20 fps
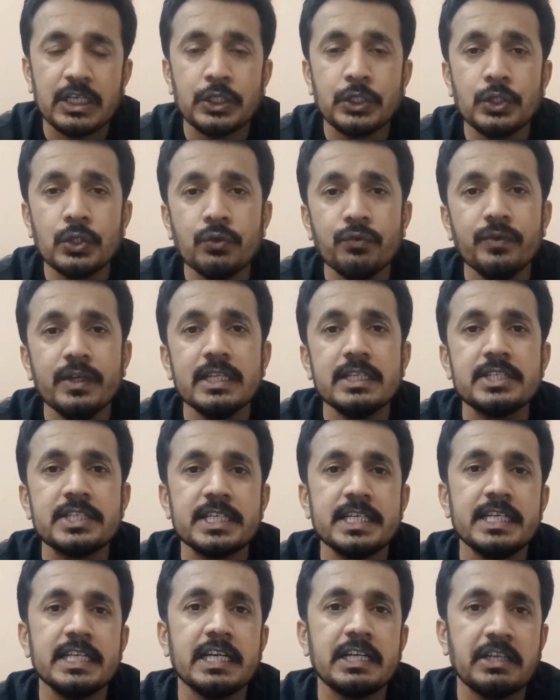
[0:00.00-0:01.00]
you will
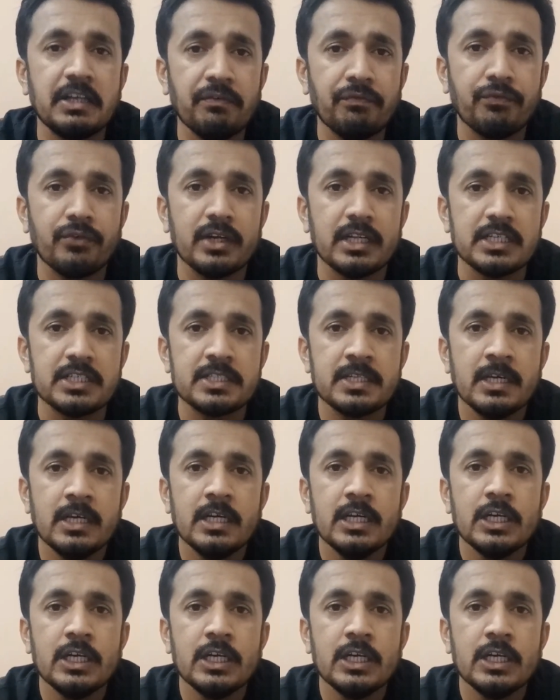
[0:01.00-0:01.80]
see the difference.